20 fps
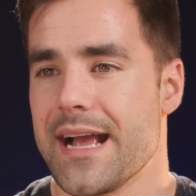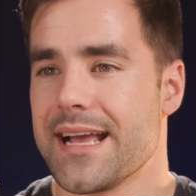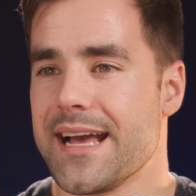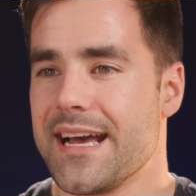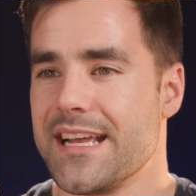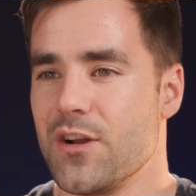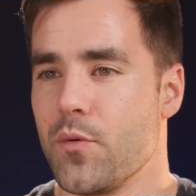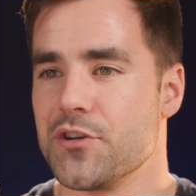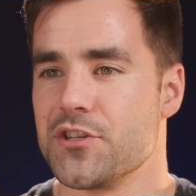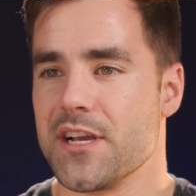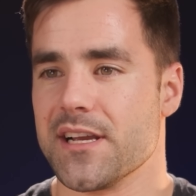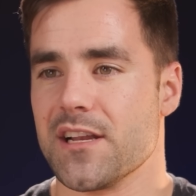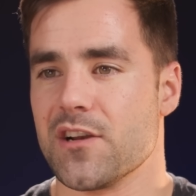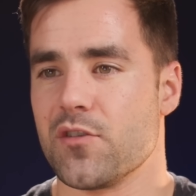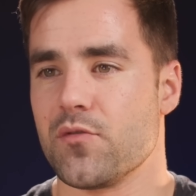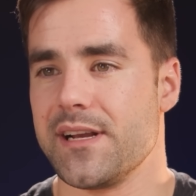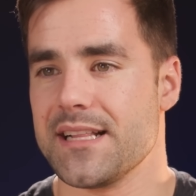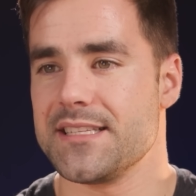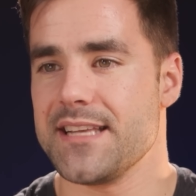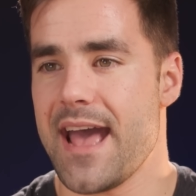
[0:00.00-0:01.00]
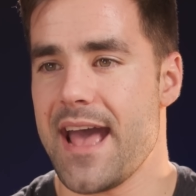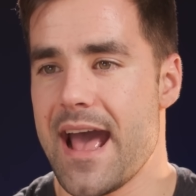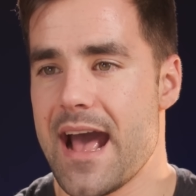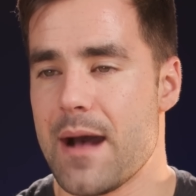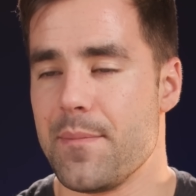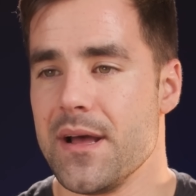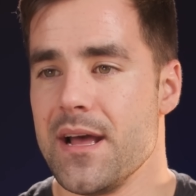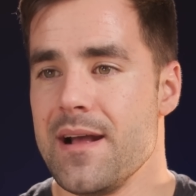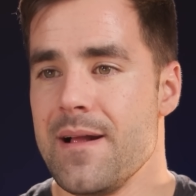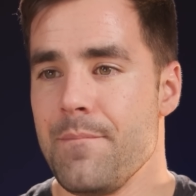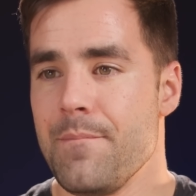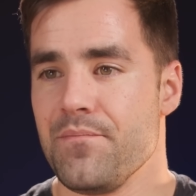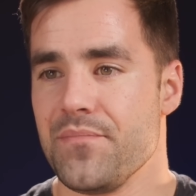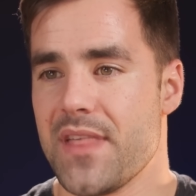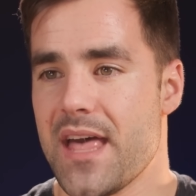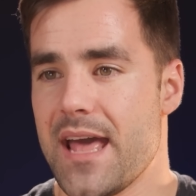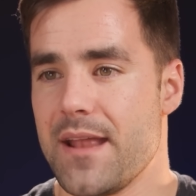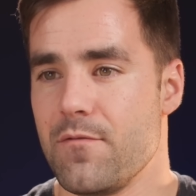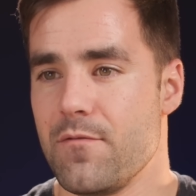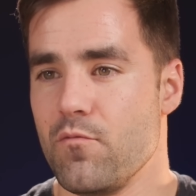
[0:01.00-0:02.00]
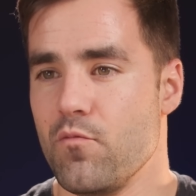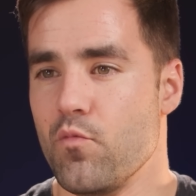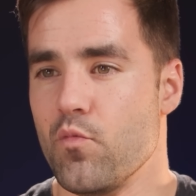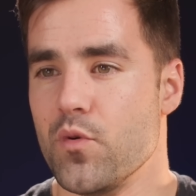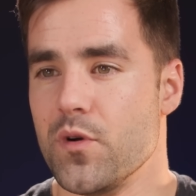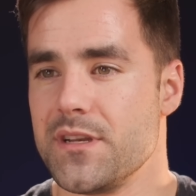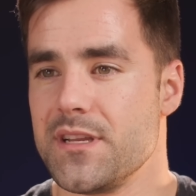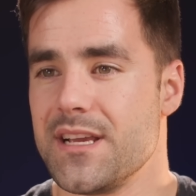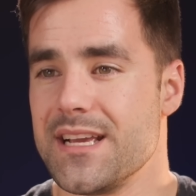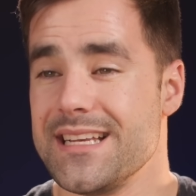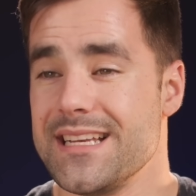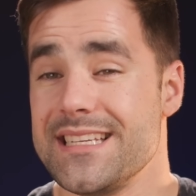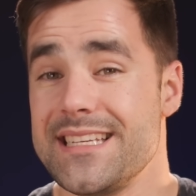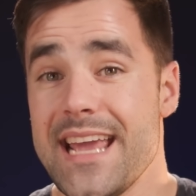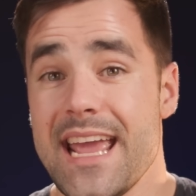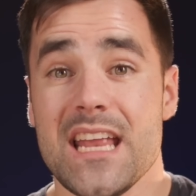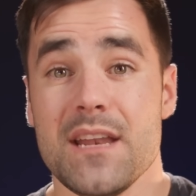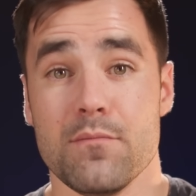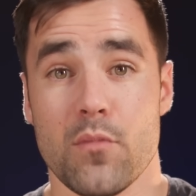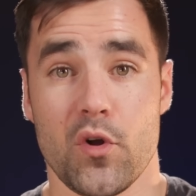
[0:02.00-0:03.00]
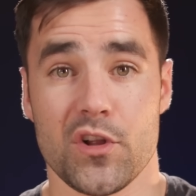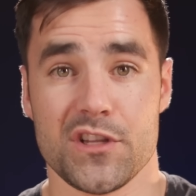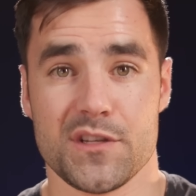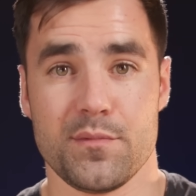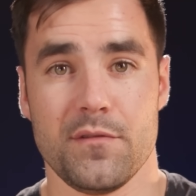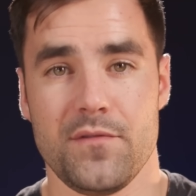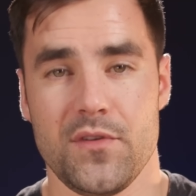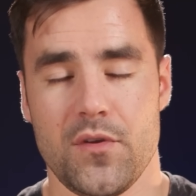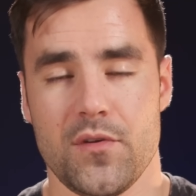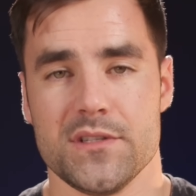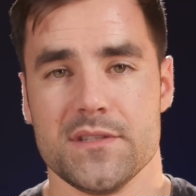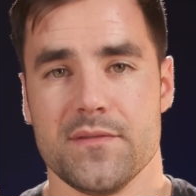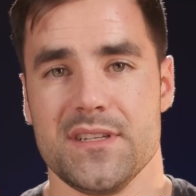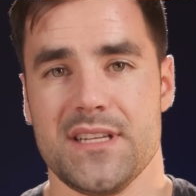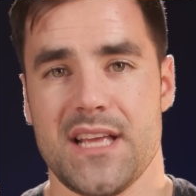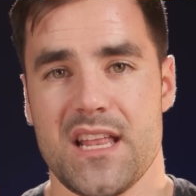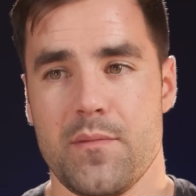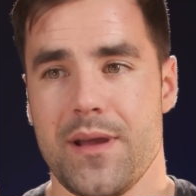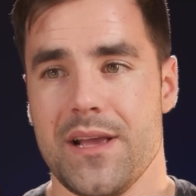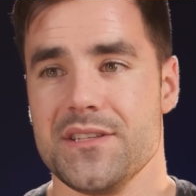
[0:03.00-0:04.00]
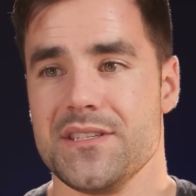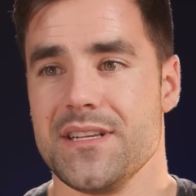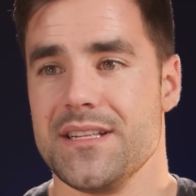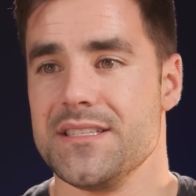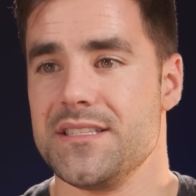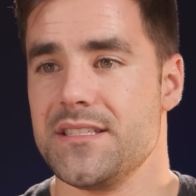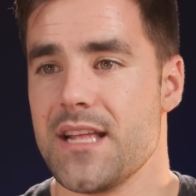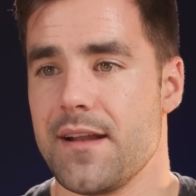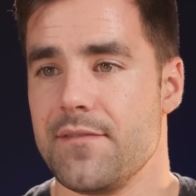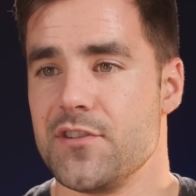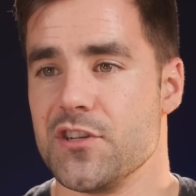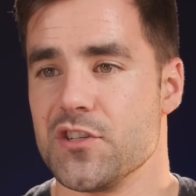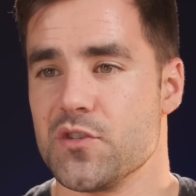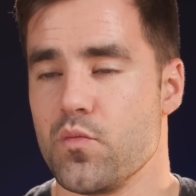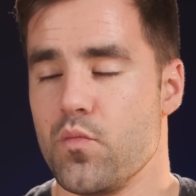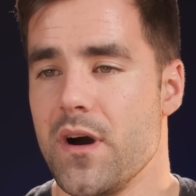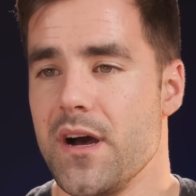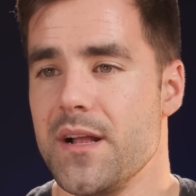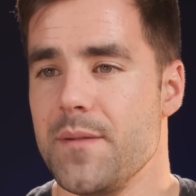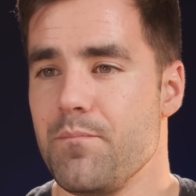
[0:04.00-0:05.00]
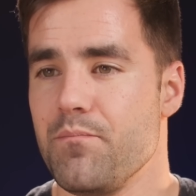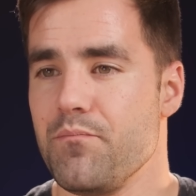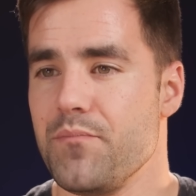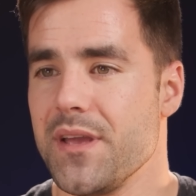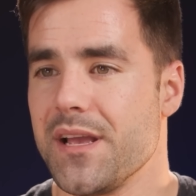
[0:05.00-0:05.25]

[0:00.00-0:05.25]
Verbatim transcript: I kind of wish I could create a tab that would contain multiple views of a database instead of just one.